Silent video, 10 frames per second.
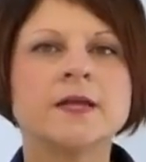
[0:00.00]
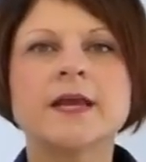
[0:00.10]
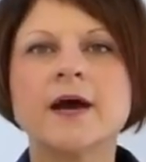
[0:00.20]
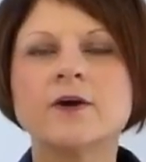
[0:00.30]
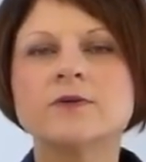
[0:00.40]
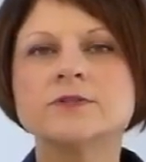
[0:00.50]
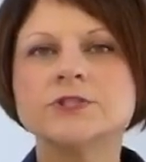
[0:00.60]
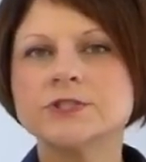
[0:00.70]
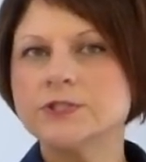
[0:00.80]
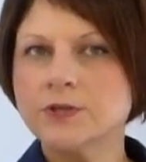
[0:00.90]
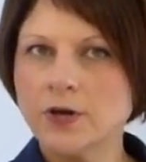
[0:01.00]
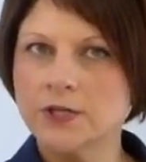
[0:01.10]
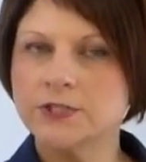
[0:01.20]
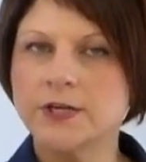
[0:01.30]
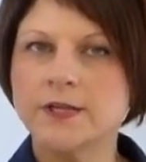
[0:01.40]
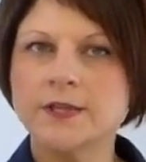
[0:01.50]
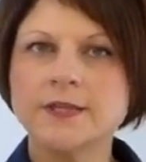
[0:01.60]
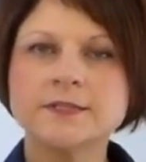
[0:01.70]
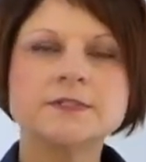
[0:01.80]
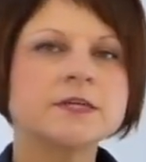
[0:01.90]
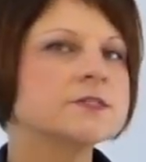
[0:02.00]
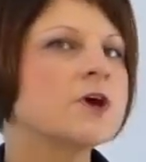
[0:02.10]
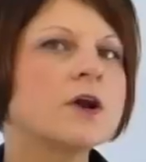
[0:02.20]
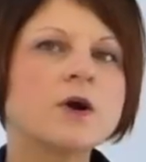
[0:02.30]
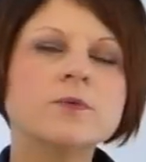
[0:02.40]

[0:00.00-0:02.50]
Now, just a caution, this does not